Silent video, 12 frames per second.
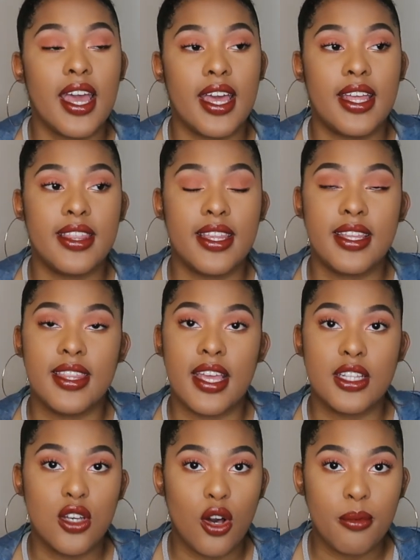And then
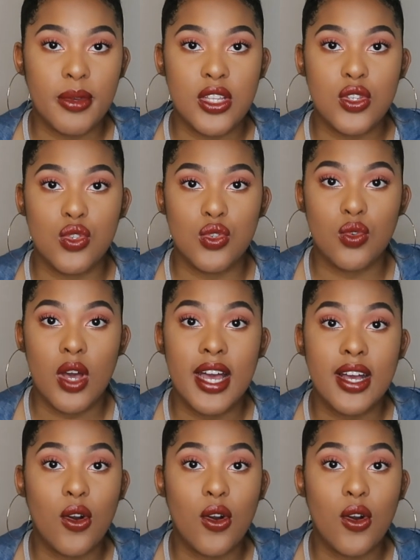they told me to